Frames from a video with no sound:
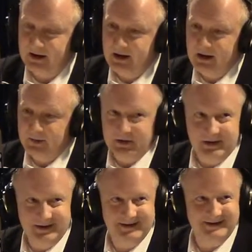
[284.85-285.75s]
A
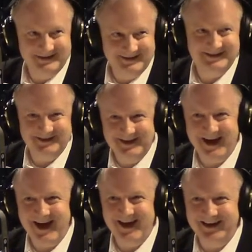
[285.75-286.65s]
three-dimensional human being.
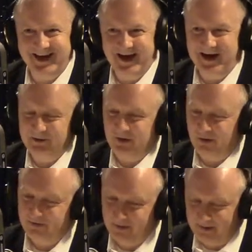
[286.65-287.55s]
Yeah, and, yeah, and I'm
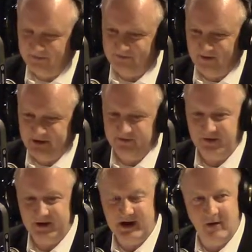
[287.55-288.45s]
quote unquote I'm funny
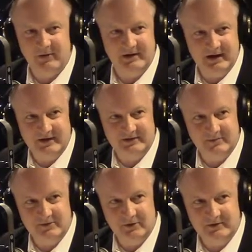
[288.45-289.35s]
for an accountant, I guess
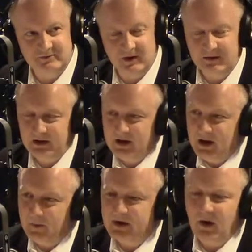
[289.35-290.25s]
I'm told as well.
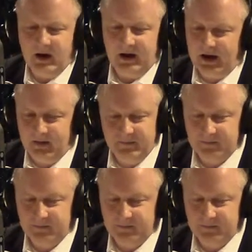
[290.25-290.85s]
But no, I, I think I'm, you're